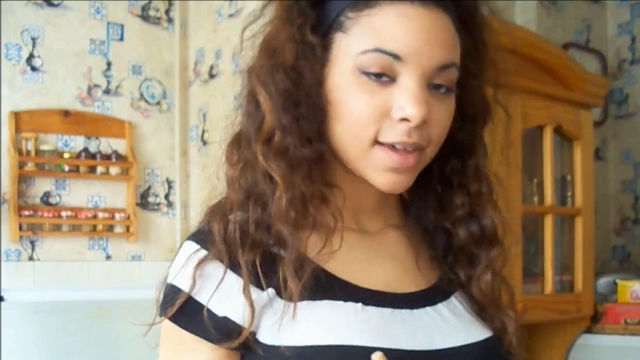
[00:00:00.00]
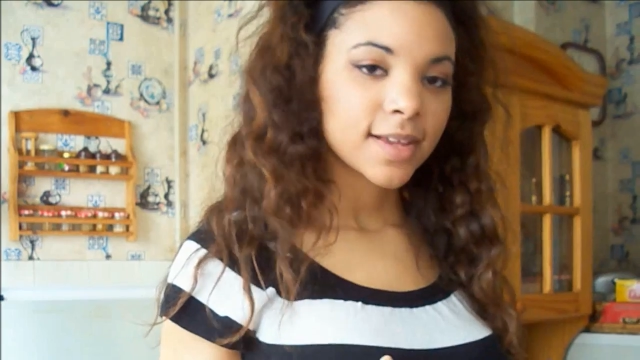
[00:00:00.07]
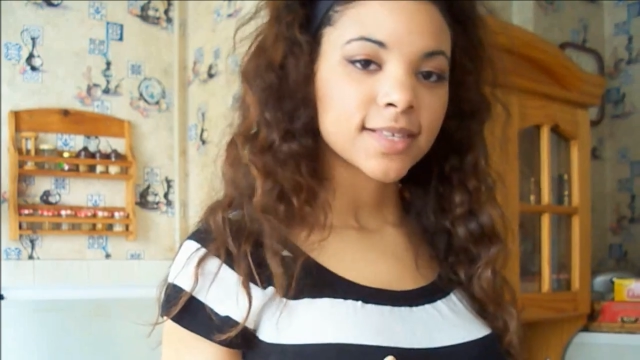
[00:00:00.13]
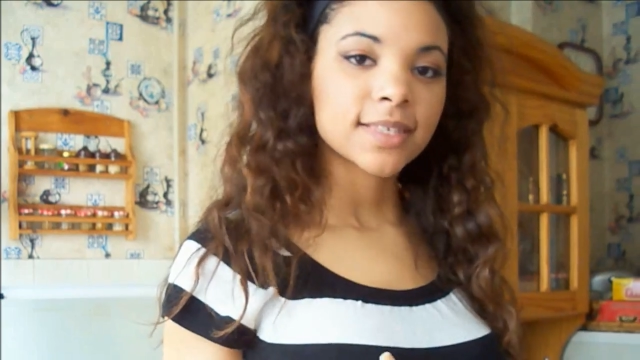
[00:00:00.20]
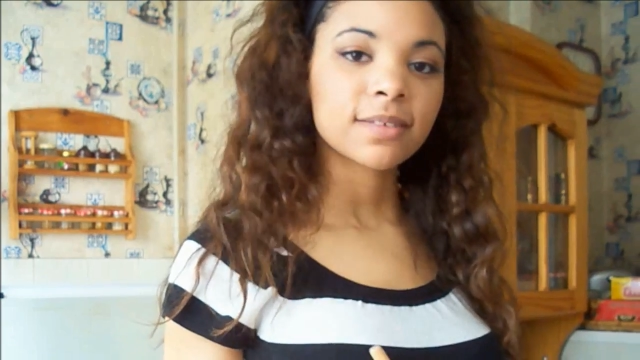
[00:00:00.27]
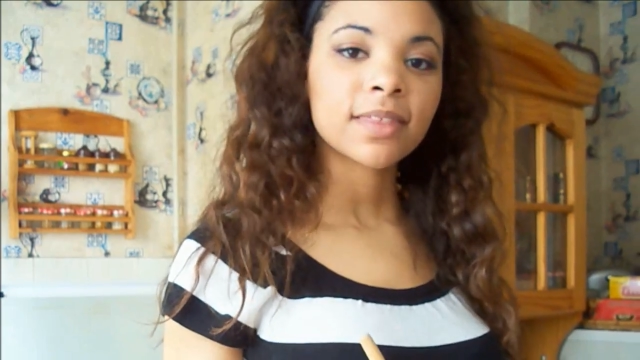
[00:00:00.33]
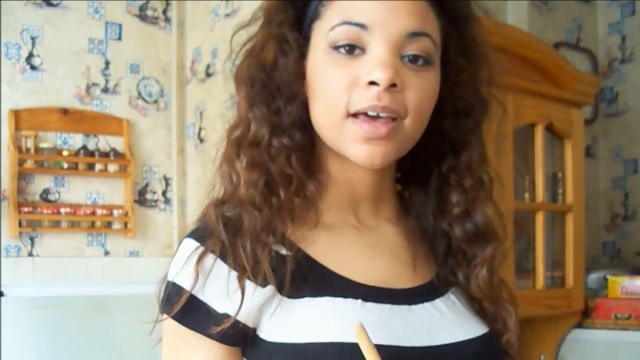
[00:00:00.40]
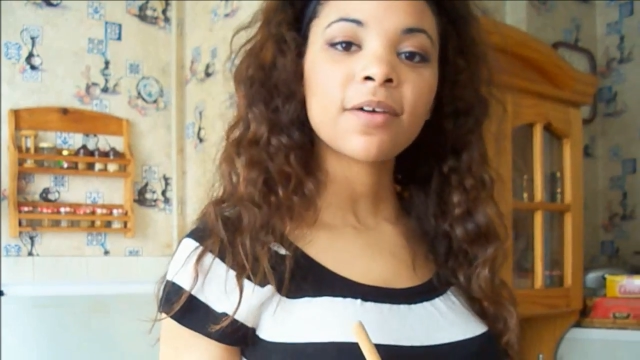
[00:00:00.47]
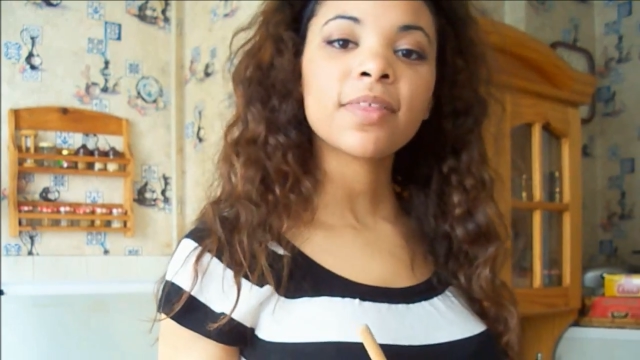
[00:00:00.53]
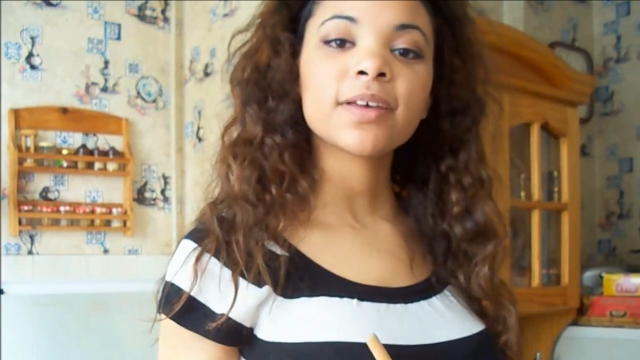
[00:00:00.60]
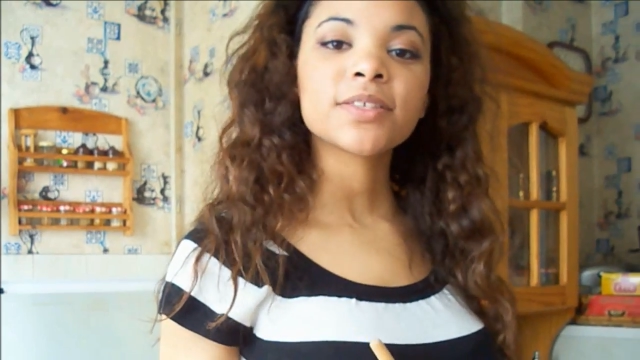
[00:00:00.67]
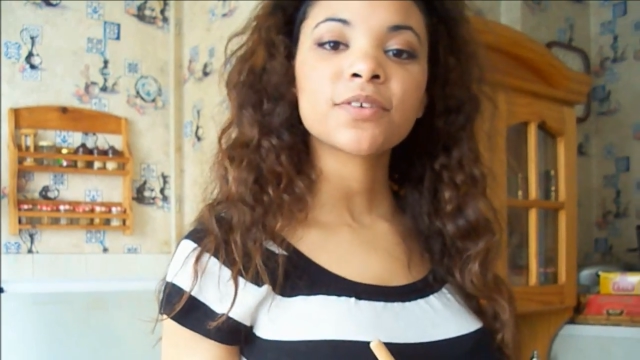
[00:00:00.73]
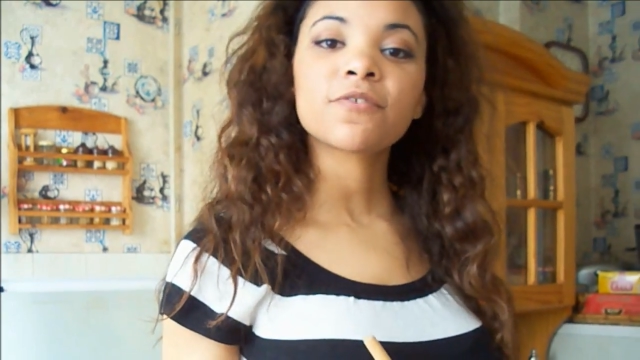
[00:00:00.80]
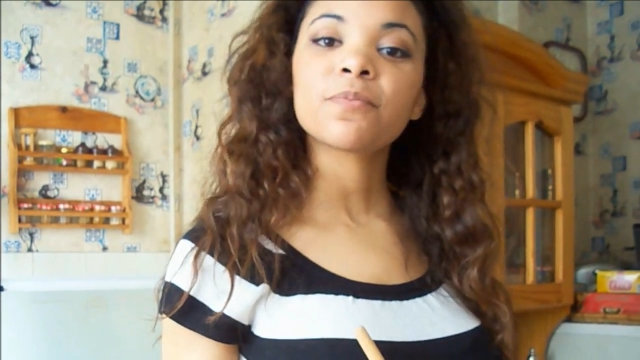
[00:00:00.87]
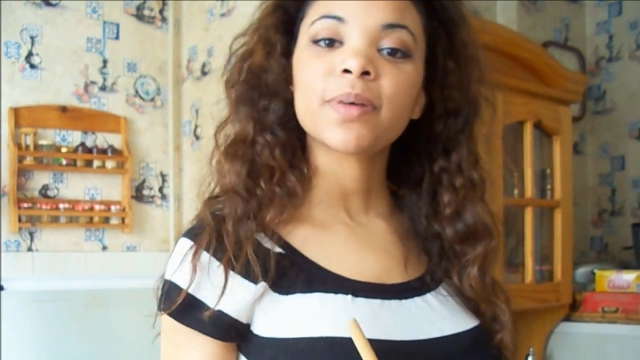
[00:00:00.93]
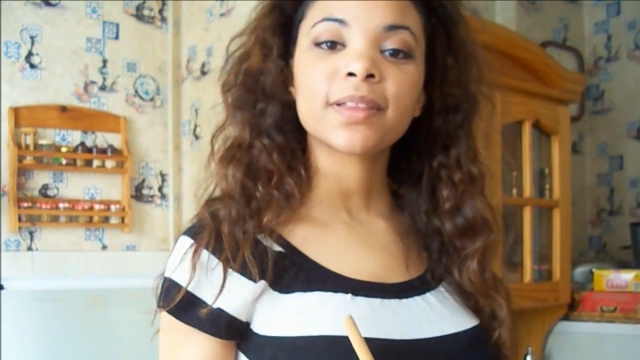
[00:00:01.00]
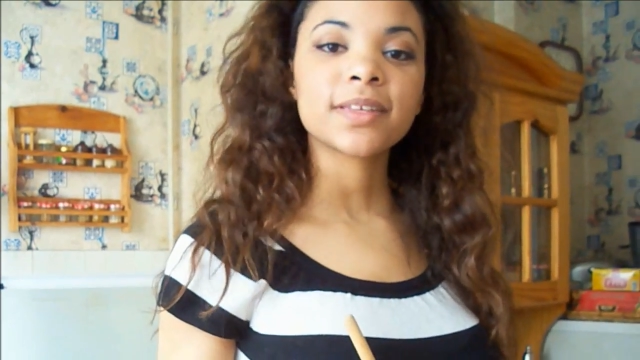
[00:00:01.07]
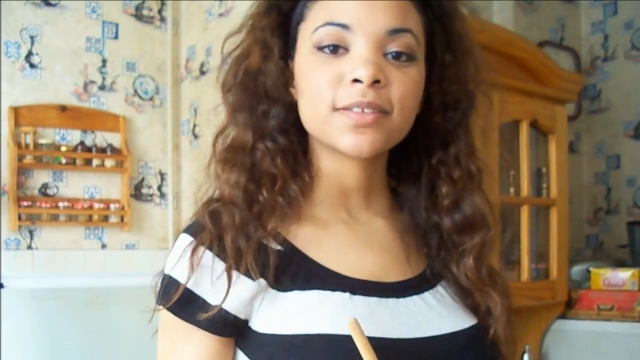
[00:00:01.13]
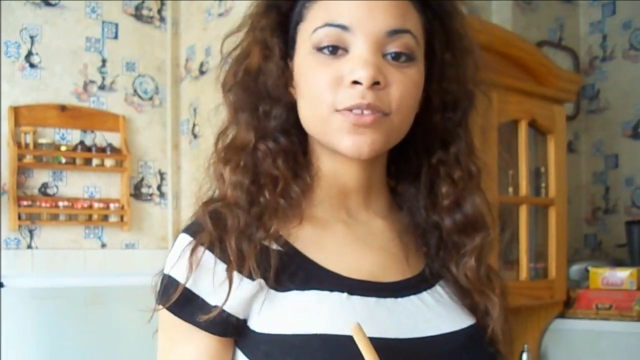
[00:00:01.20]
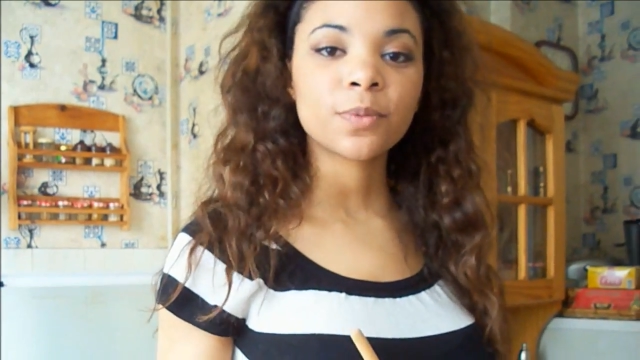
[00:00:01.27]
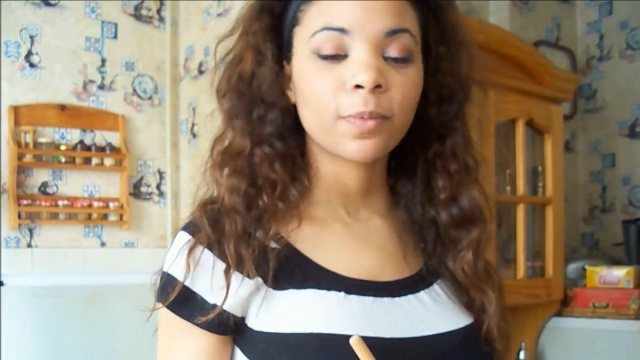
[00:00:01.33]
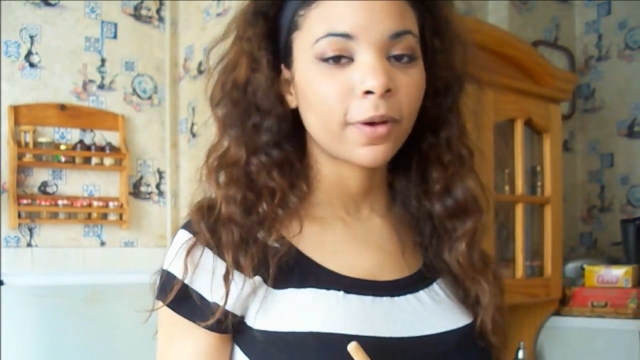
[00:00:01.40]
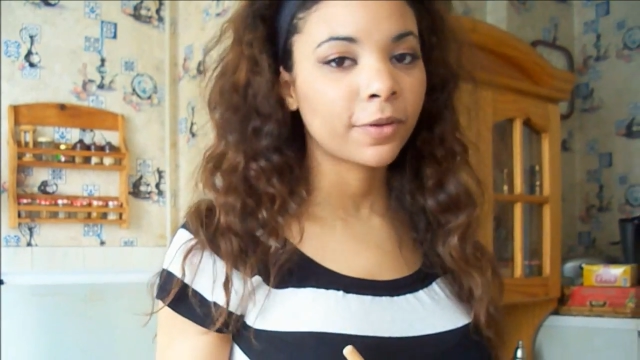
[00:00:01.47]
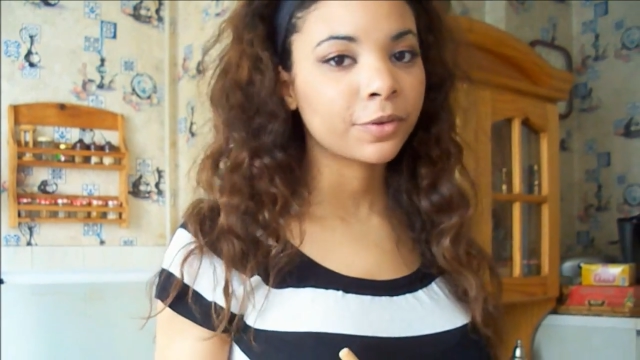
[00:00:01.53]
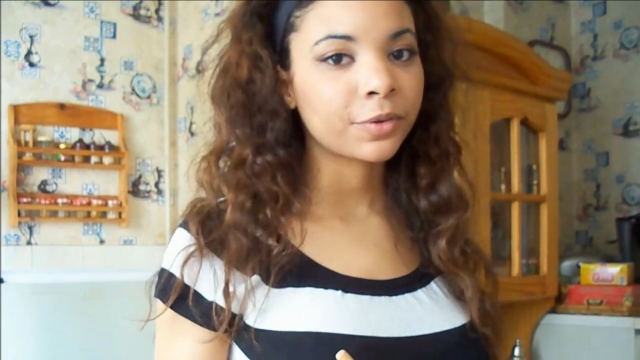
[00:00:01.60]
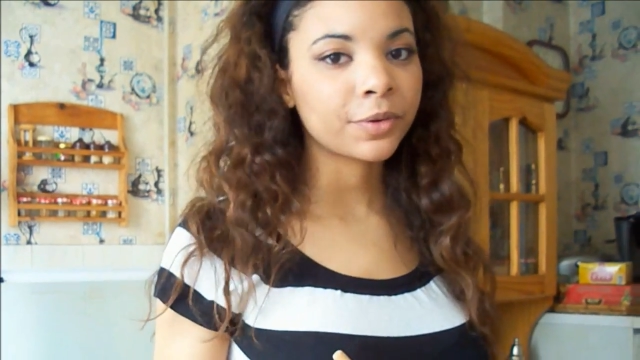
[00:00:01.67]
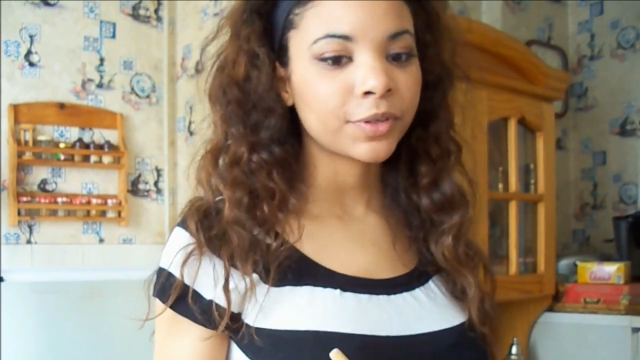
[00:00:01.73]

So now that you've melted the butter,